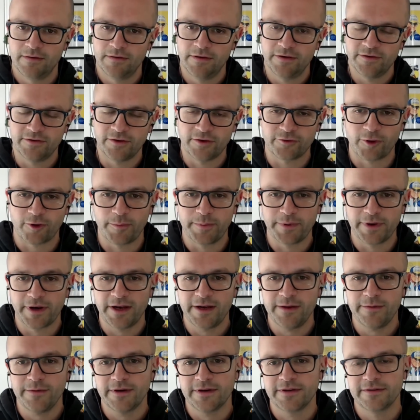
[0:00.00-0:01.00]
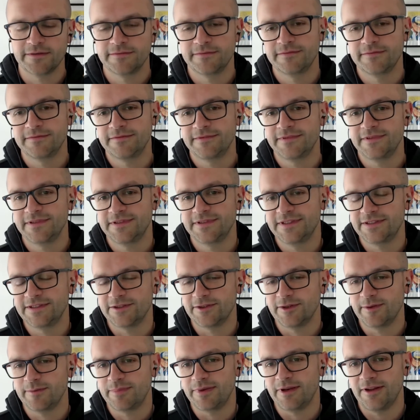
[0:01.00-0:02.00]
He's not dropping anywhere. He's
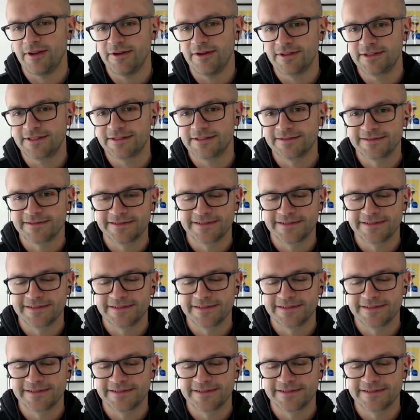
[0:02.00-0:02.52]
unemployed.